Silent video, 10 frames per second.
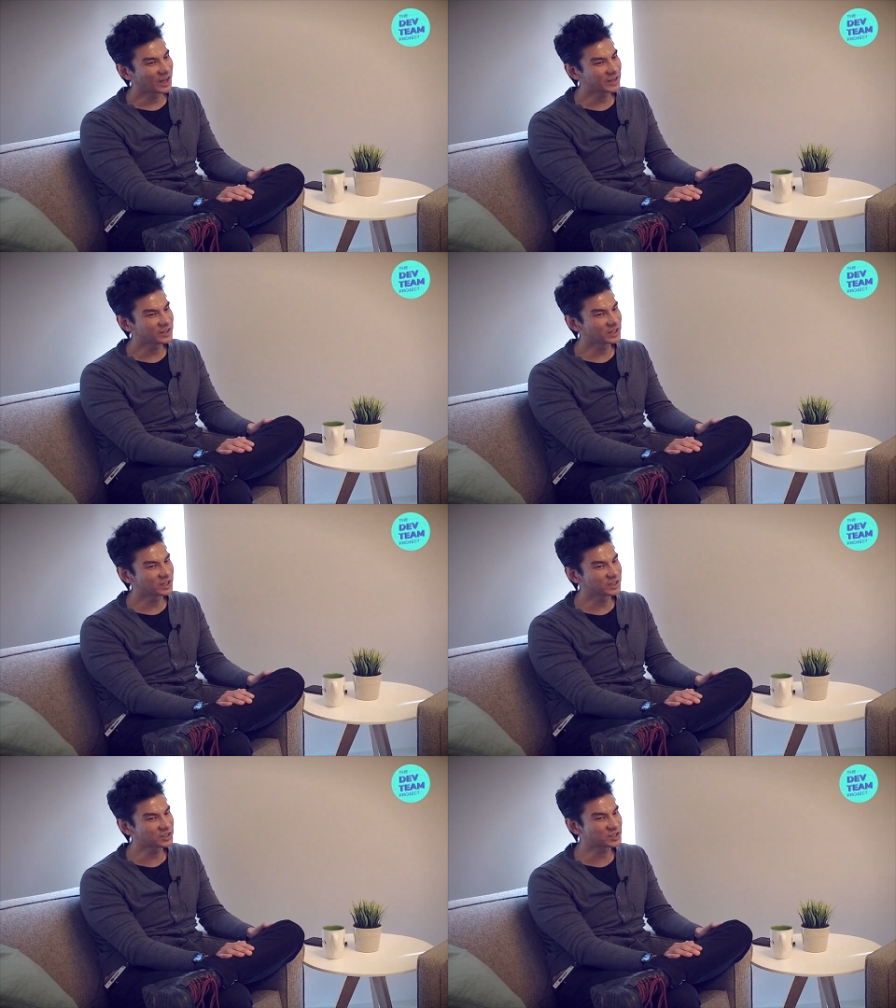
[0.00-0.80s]
I think
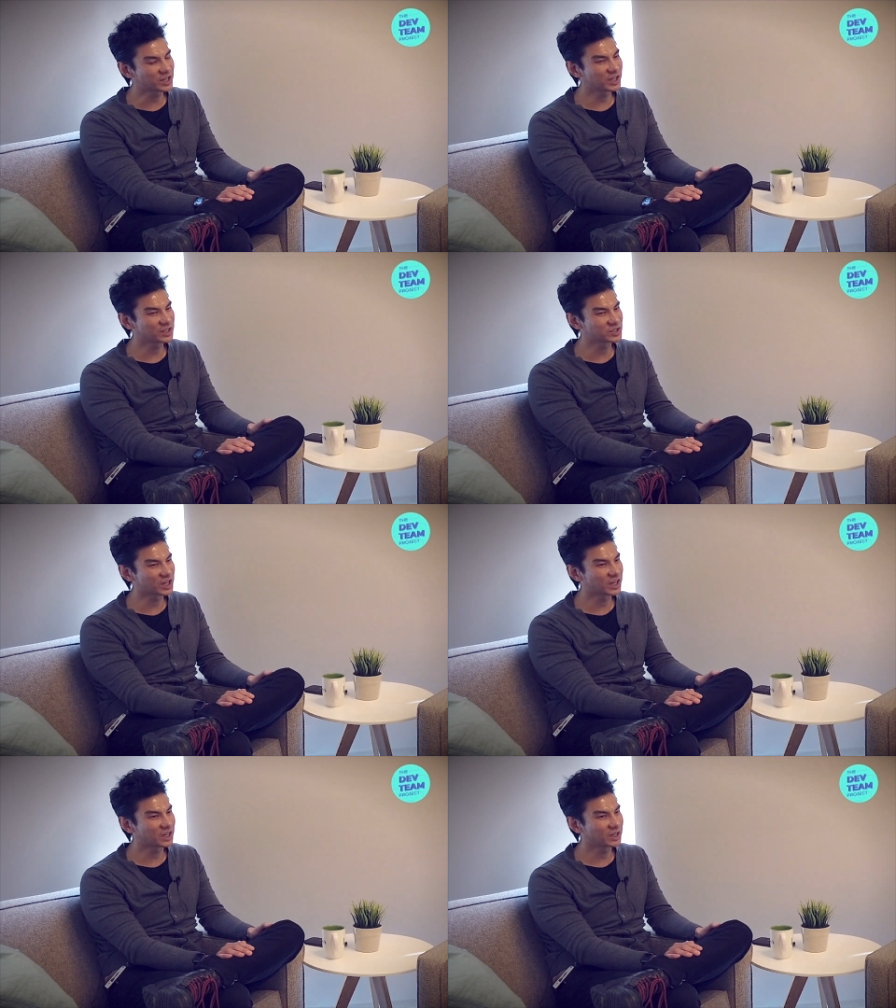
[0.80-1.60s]
in exchange,
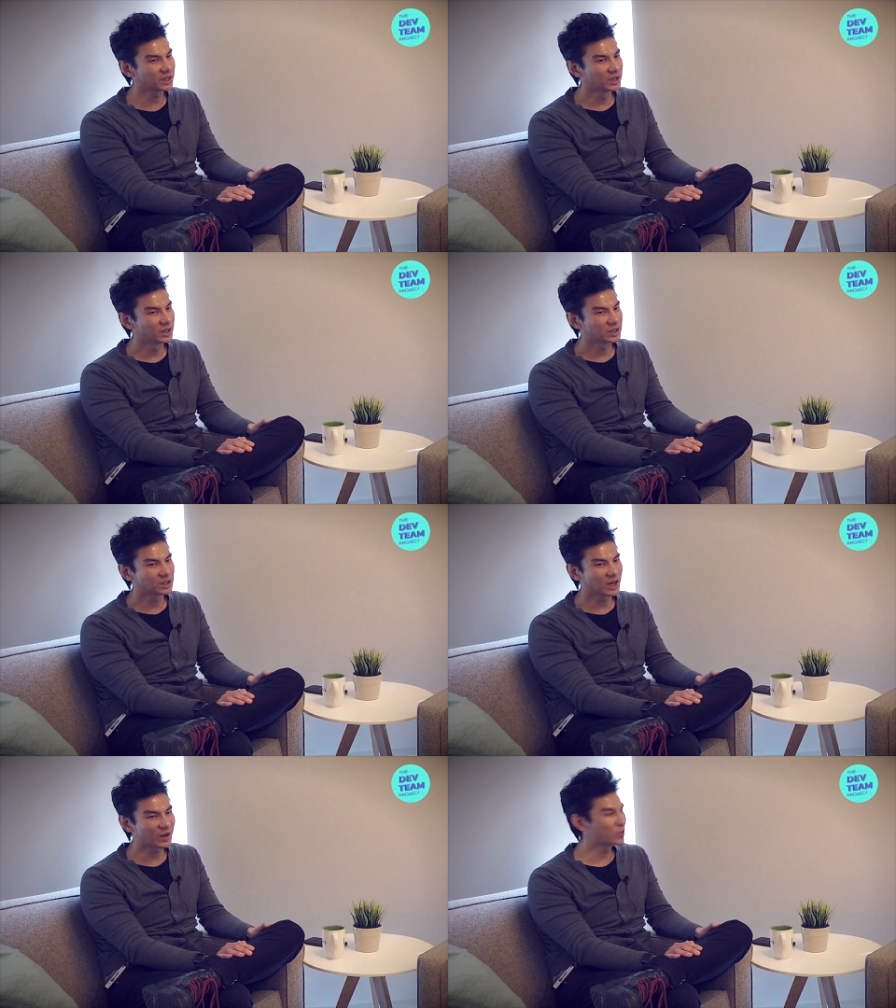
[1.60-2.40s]
I
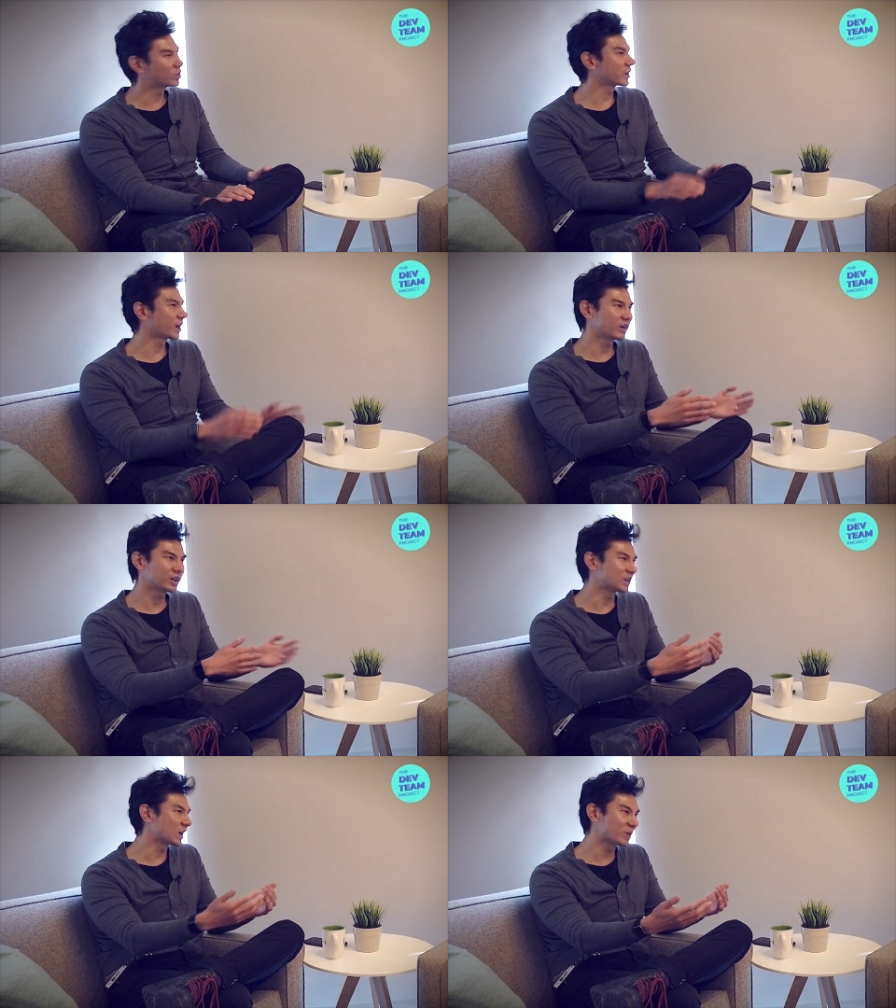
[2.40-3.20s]
will
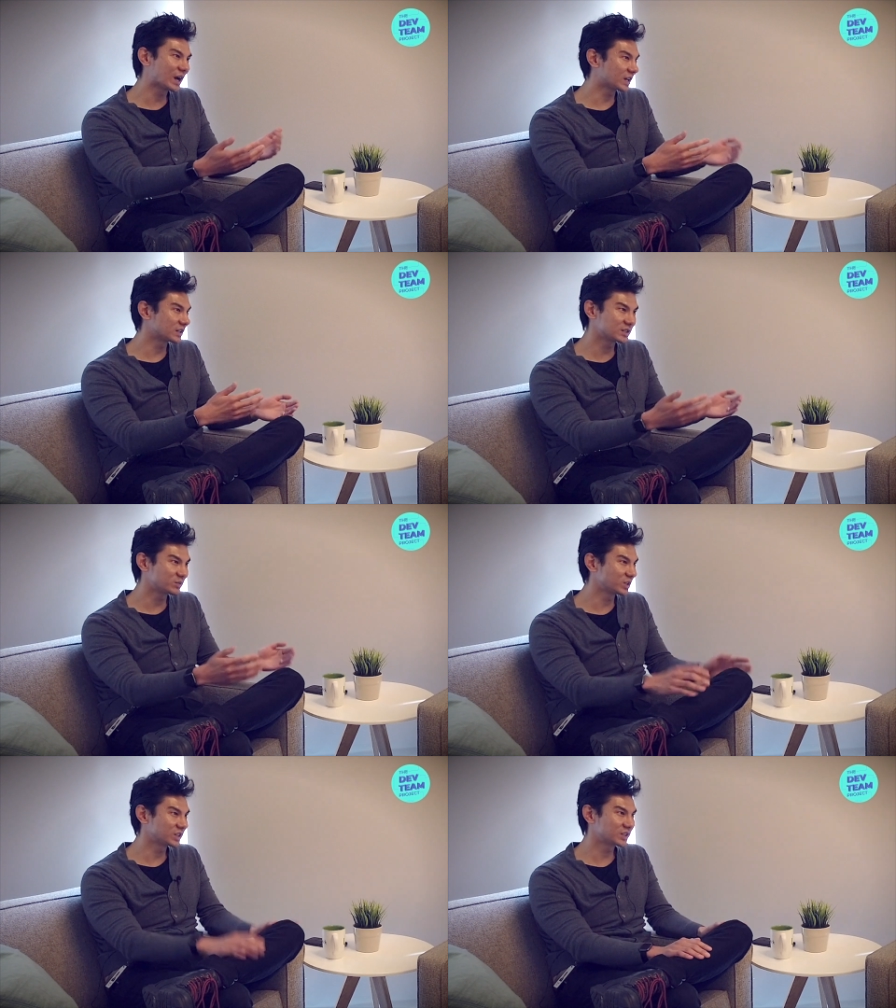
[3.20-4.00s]
carry an iPad
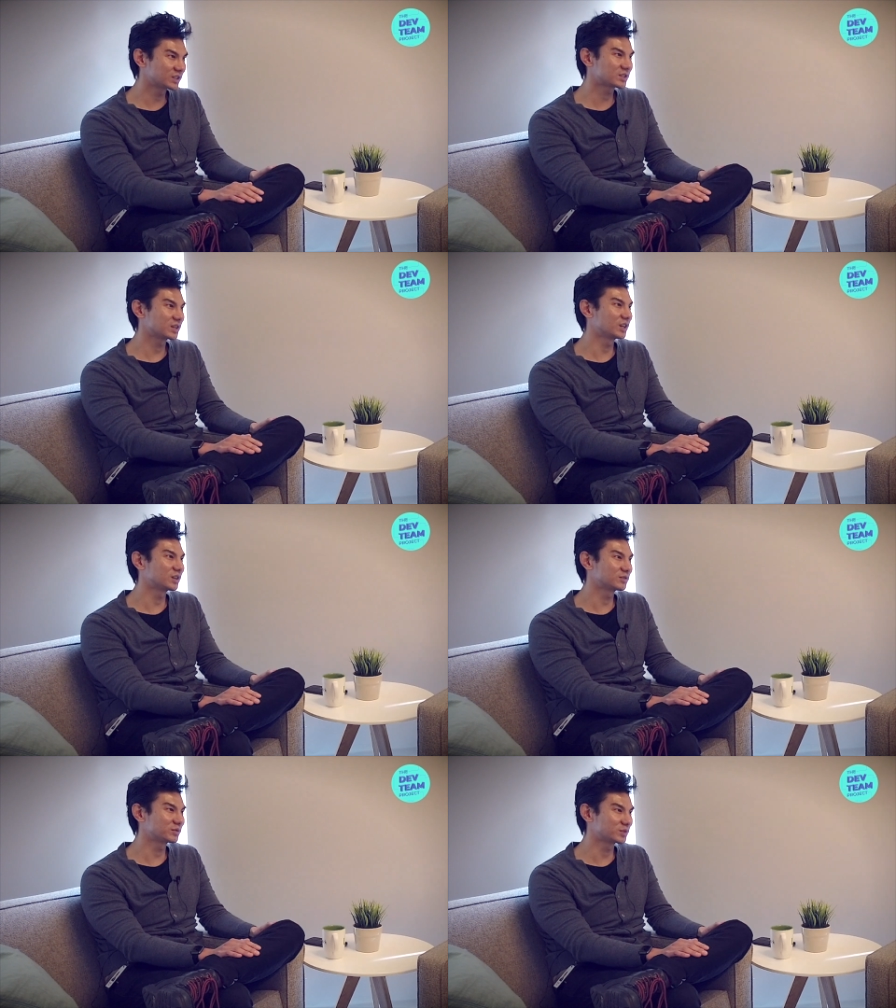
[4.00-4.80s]
into meetings
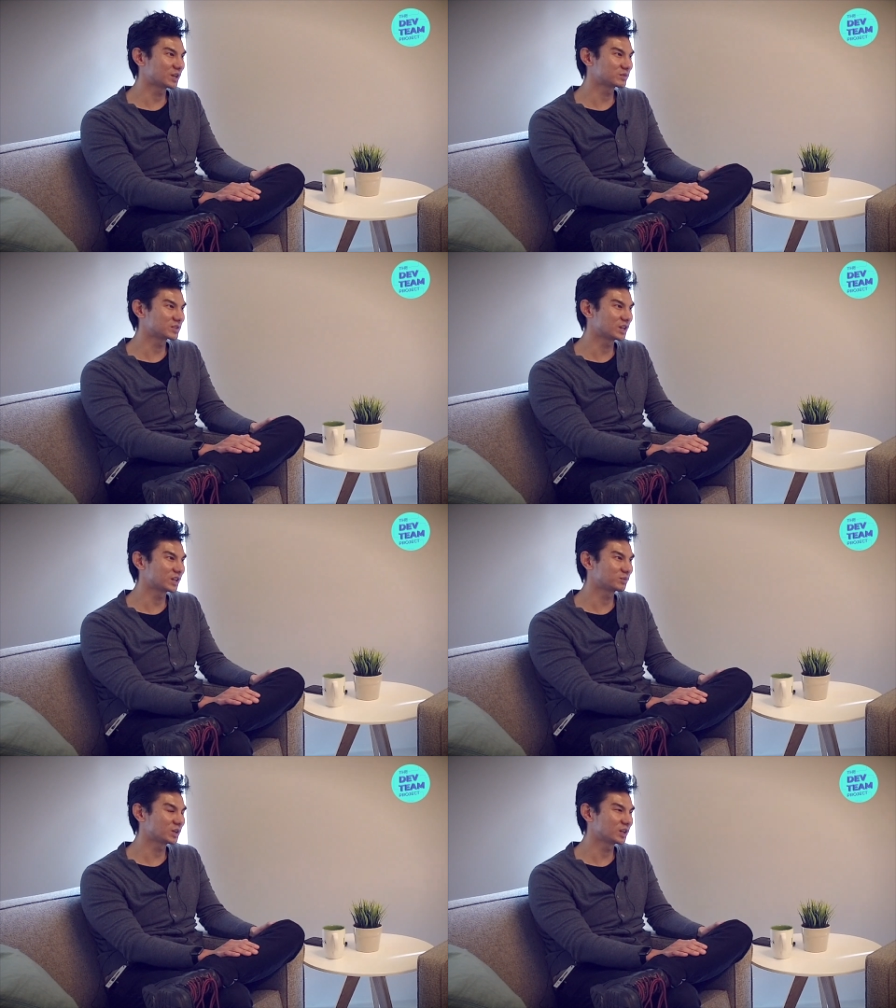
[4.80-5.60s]
from time to
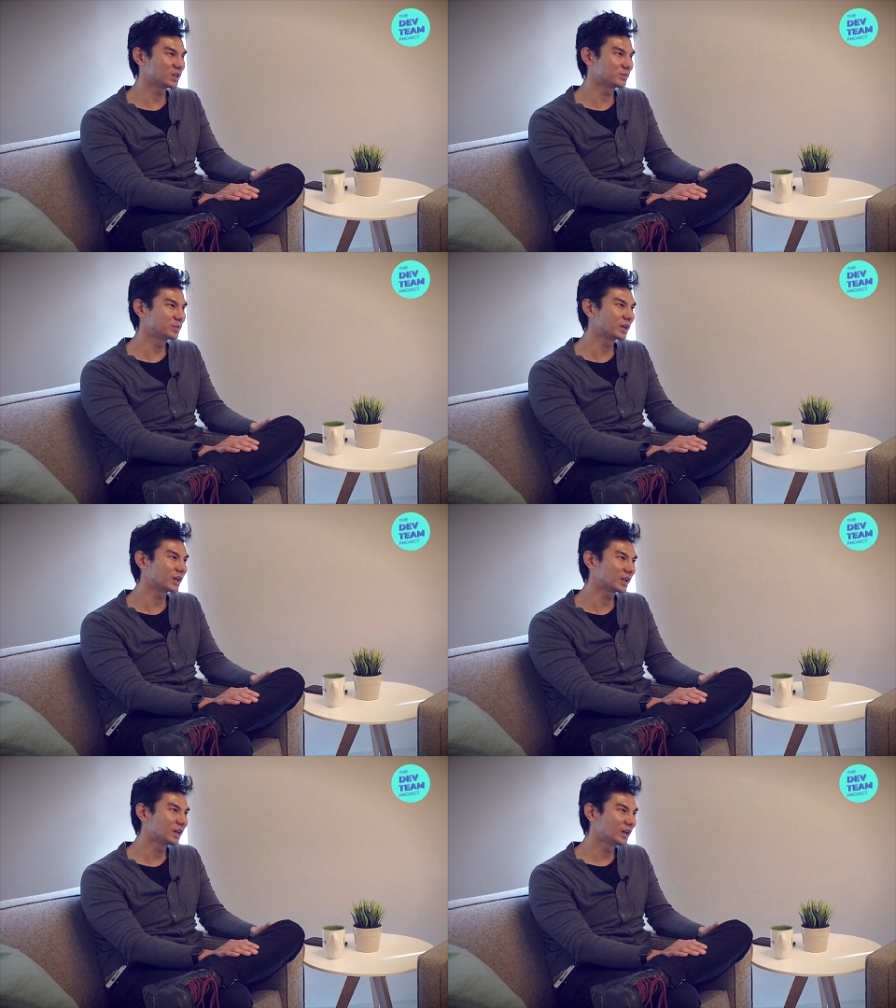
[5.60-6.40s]
time,
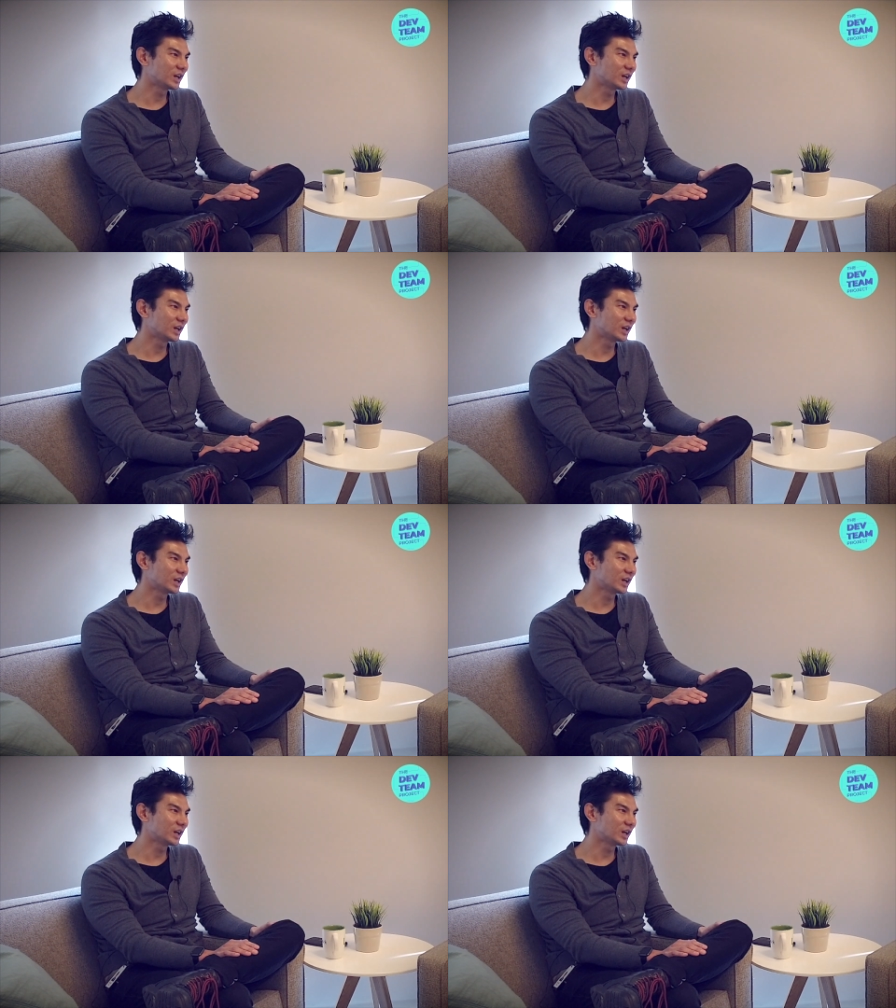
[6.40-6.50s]
but